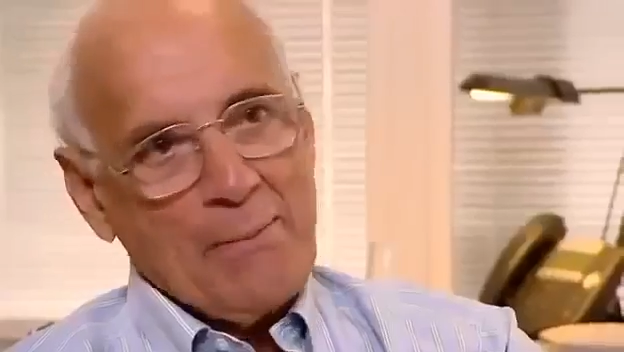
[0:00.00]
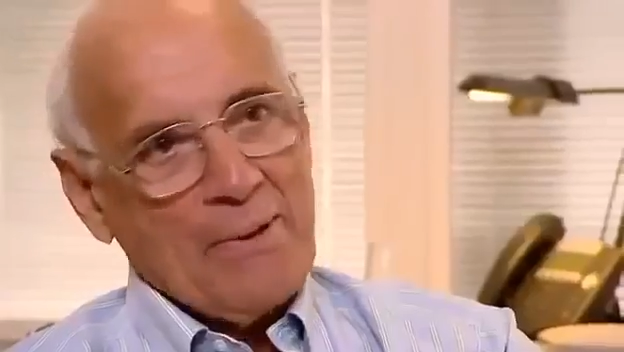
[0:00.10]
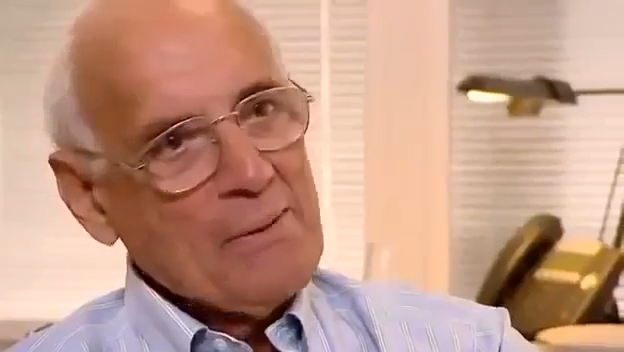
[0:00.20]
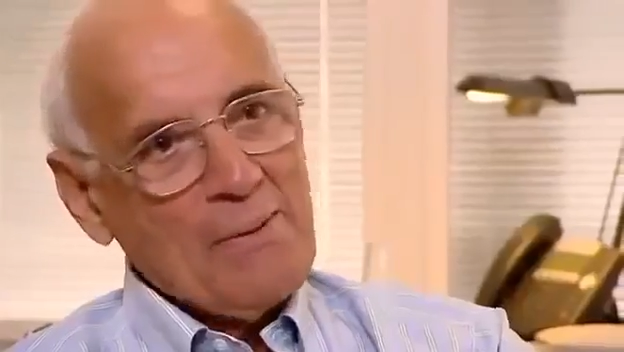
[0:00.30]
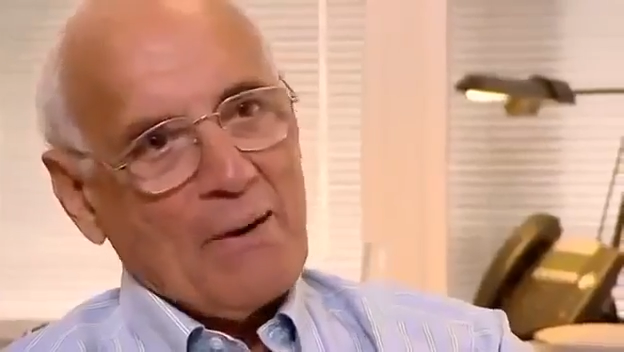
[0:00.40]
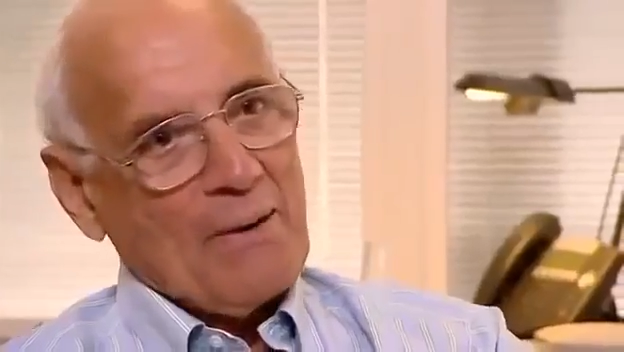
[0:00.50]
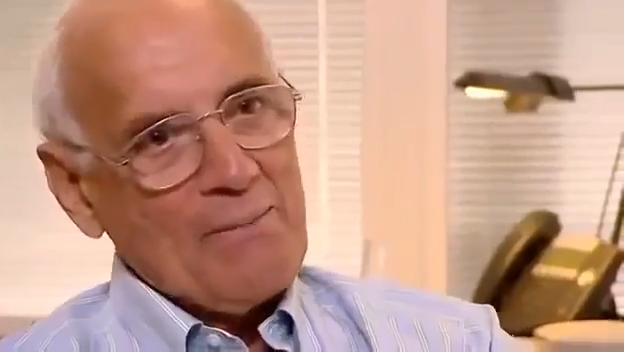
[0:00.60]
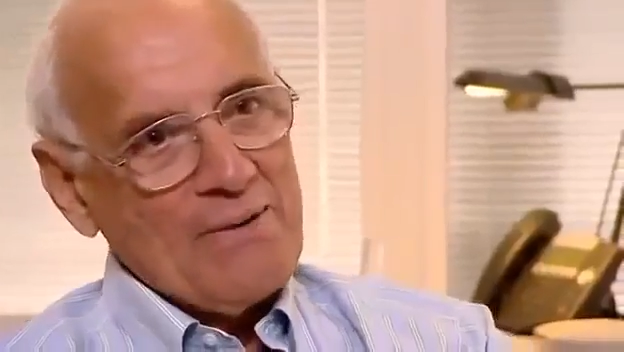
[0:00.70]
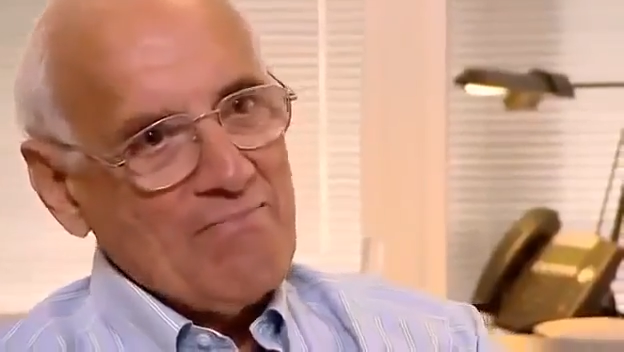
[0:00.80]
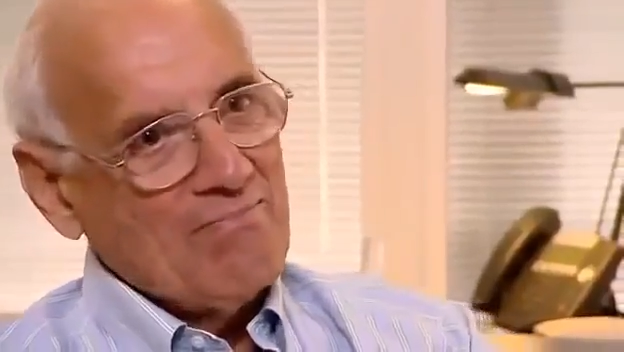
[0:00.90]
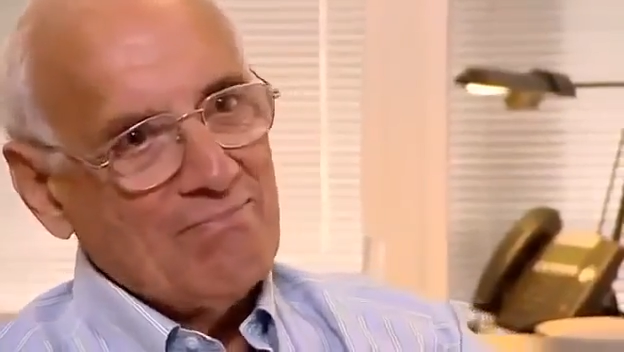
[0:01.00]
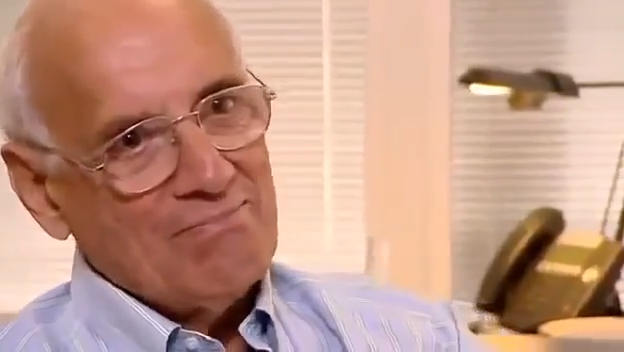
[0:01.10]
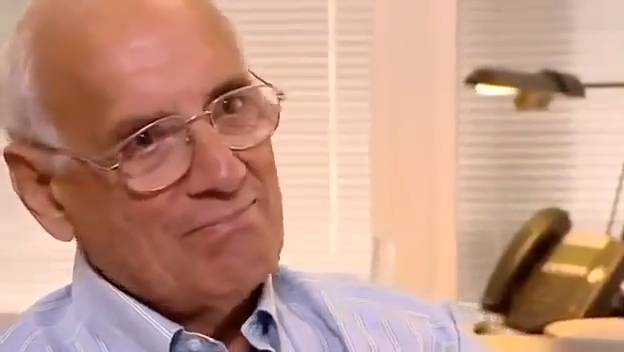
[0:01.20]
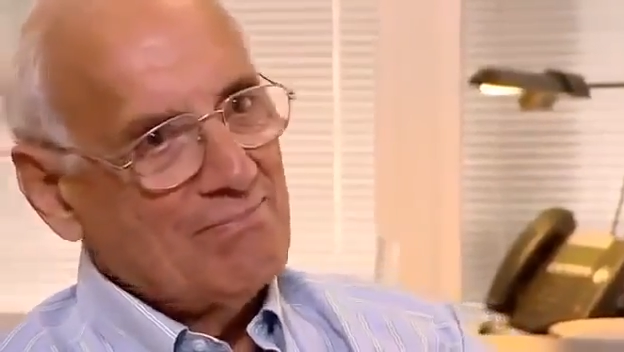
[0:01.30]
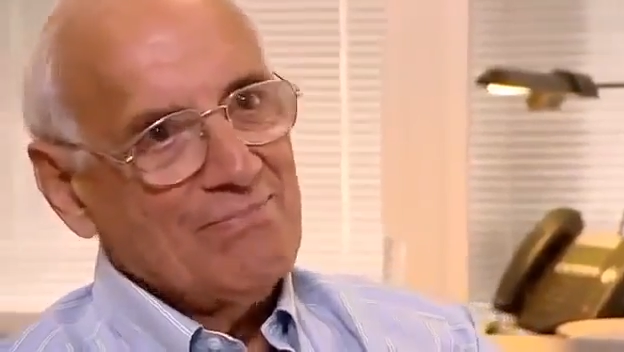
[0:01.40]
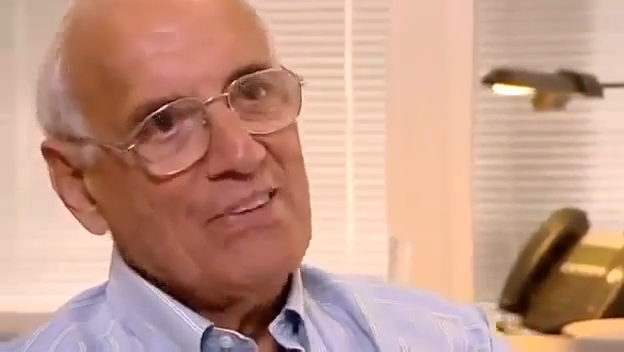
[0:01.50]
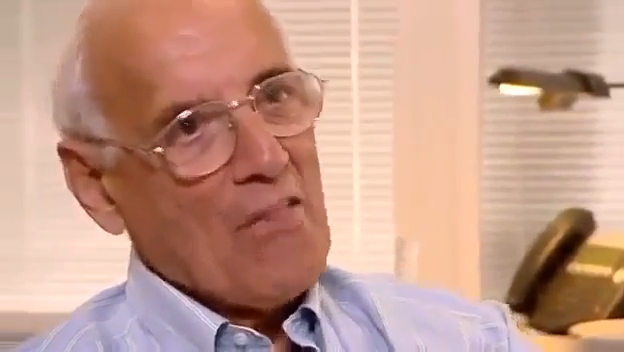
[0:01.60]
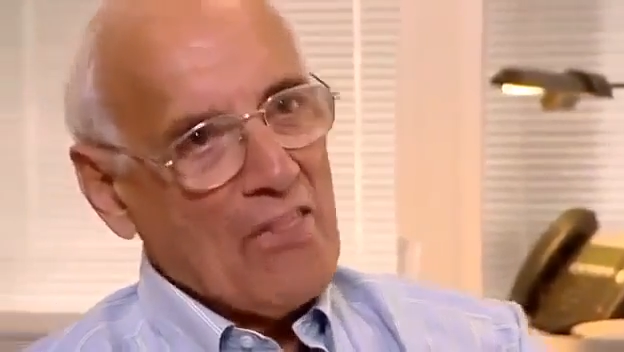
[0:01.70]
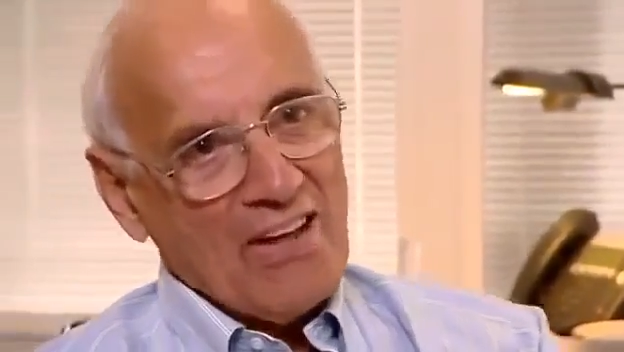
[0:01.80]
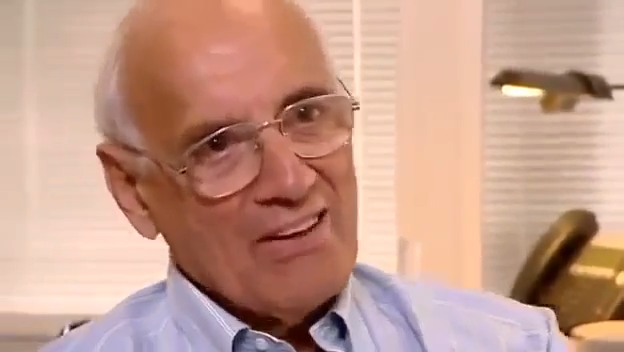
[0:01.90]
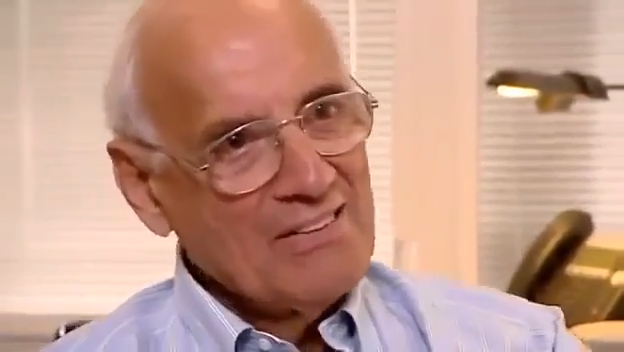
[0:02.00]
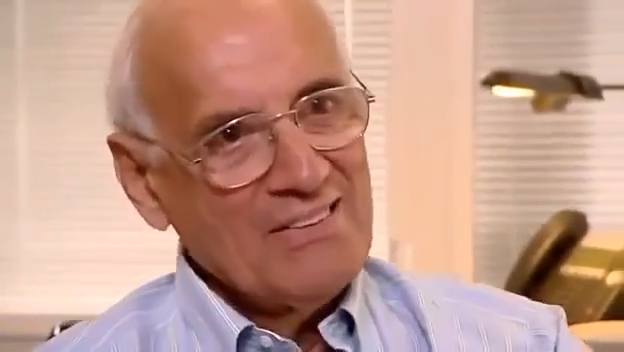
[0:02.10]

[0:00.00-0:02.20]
hippie about him. Nothing.